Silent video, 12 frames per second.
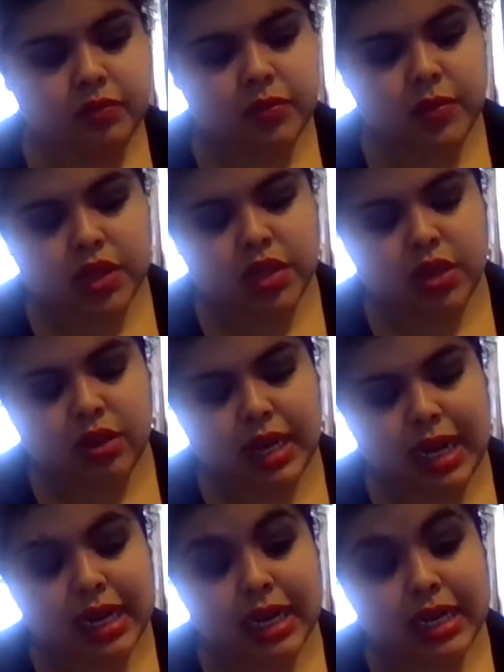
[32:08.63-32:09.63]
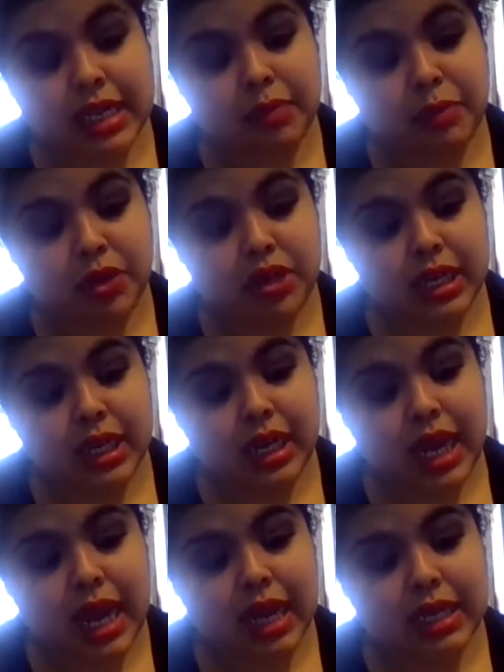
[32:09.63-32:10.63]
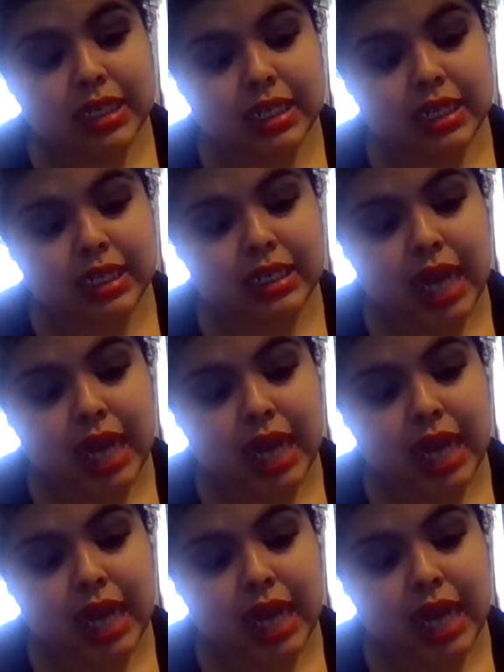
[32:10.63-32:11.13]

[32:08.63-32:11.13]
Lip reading: So, like, this person actually